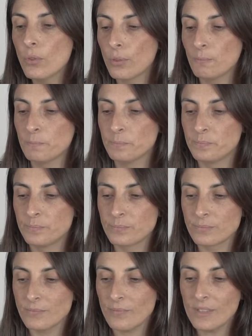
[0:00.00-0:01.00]
We
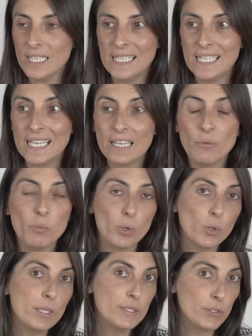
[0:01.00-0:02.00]
turned off the
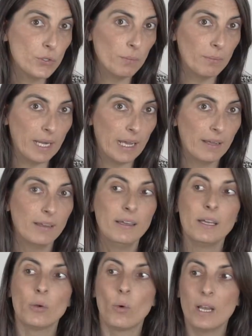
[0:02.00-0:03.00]
lights of this room
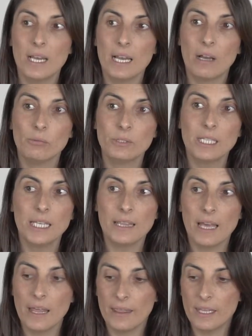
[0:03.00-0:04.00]
and the figure ends up
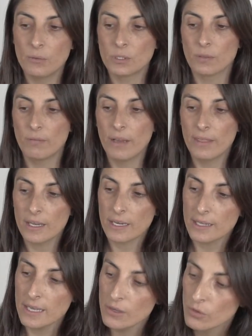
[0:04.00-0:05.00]
being a bit
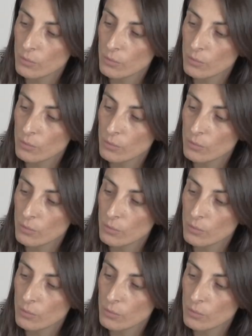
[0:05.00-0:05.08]
dark.